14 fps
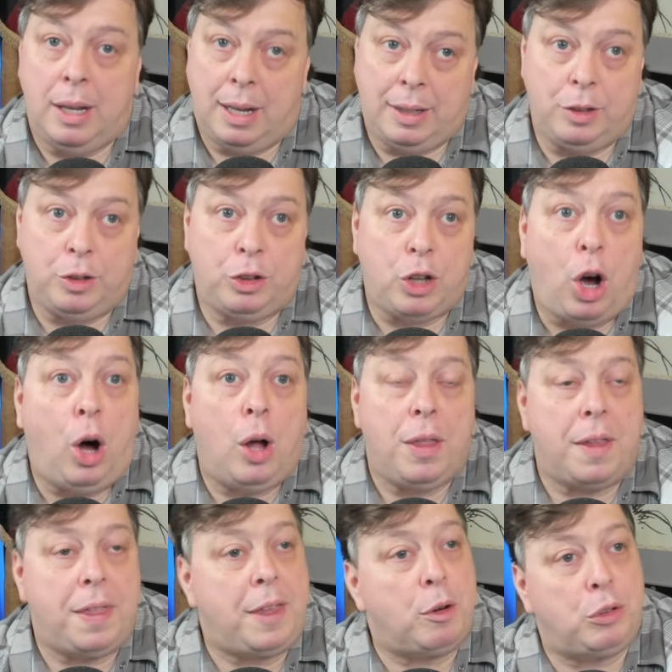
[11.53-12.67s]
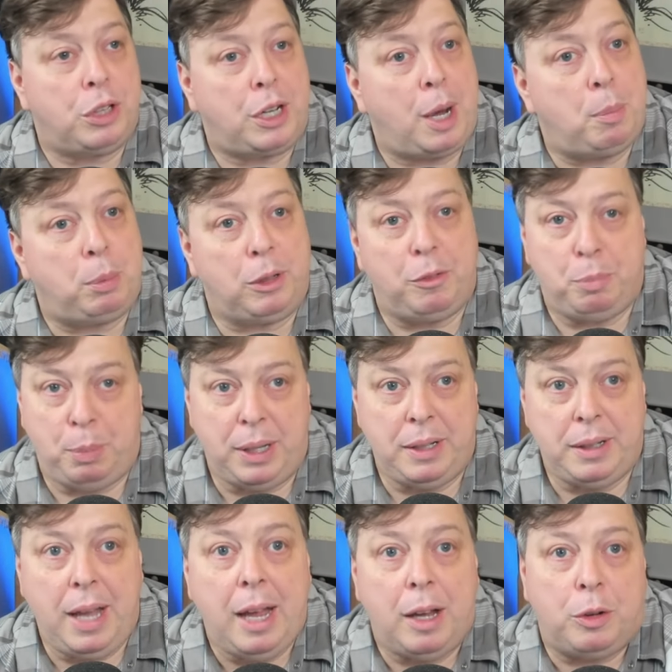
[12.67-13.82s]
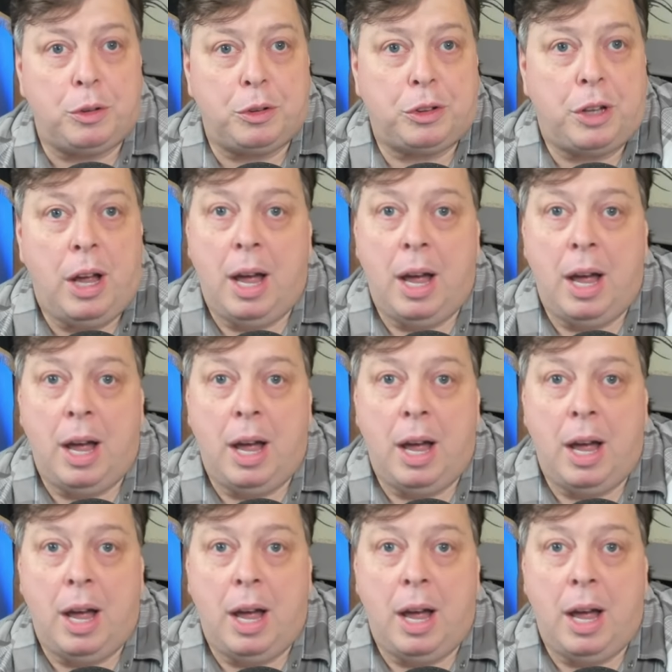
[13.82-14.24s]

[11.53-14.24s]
and he saw that there was a couple of bent nails.